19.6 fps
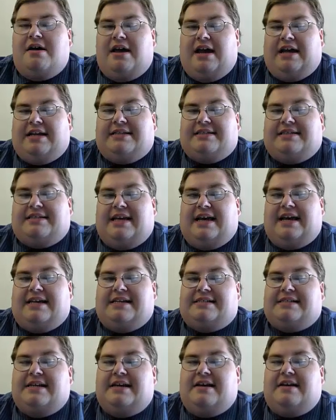and
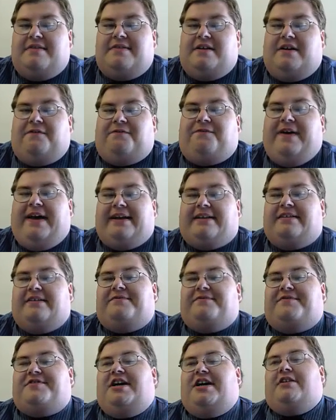says that
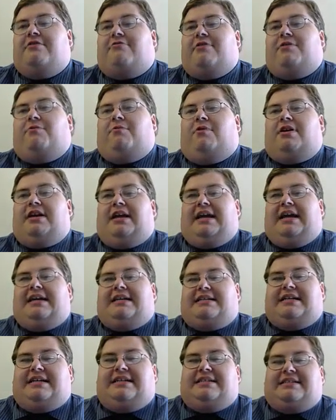effective January 1,
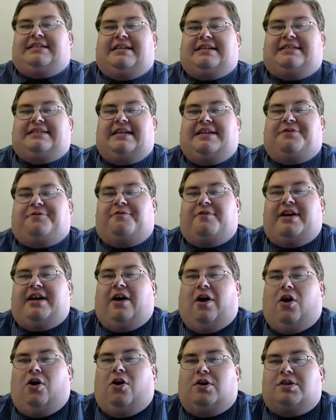1863,
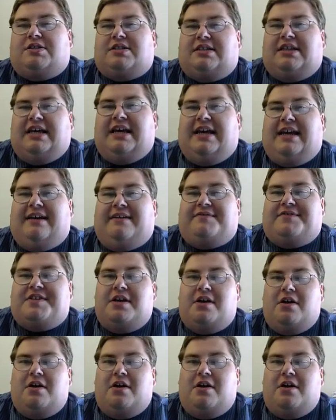all slaves